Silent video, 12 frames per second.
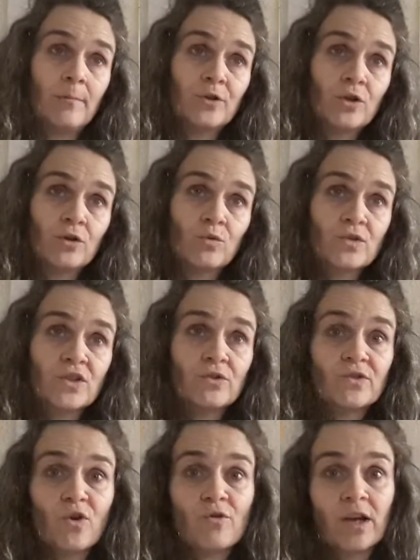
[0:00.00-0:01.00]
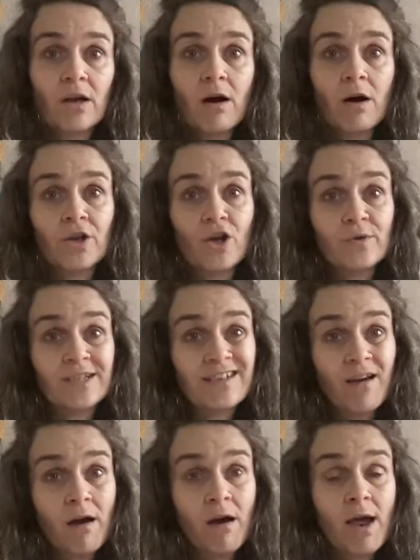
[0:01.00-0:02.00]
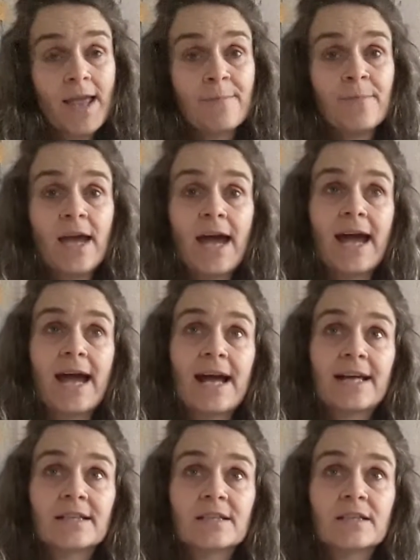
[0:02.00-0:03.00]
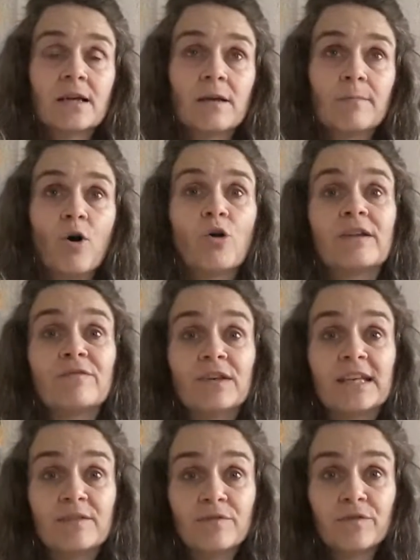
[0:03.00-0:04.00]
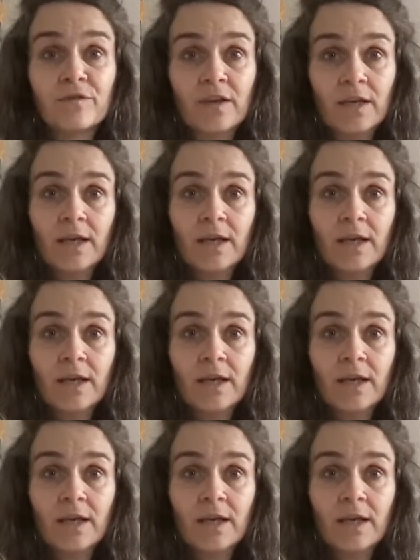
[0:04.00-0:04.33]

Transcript: You can also use oregano and thyme, and olive leaf